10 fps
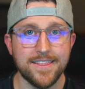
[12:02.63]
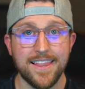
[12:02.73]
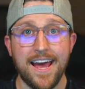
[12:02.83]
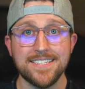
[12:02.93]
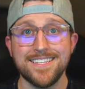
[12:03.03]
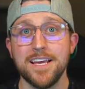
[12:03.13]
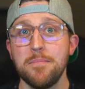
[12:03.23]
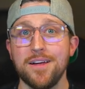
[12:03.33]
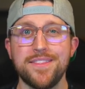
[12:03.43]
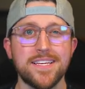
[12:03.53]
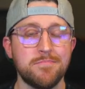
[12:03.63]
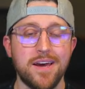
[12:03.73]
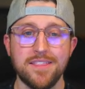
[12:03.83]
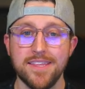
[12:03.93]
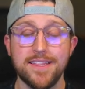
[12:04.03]
Last thing about this
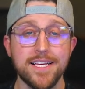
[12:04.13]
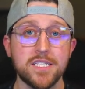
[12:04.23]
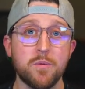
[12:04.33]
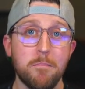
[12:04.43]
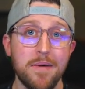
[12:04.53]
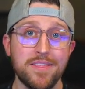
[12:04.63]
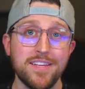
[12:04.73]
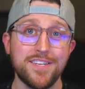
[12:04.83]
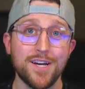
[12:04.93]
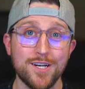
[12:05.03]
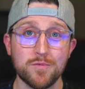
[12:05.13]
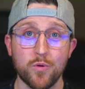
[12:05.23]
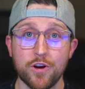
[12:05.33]
method does